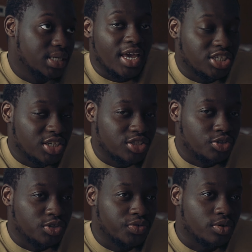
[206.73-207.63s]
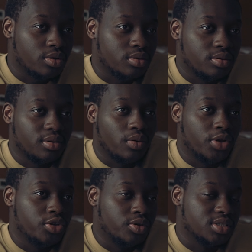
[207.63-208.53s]
It's just useful
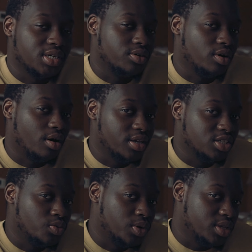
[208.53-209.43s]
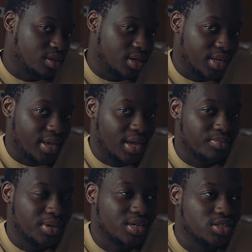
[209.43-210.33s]
when you can tell your audience what they're looking at,
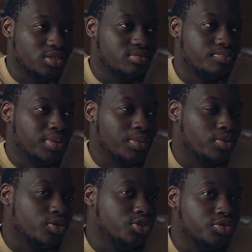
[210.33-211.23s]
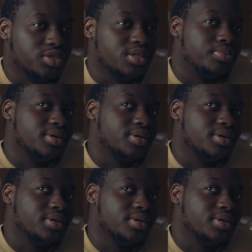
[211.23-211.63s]
because people don't usually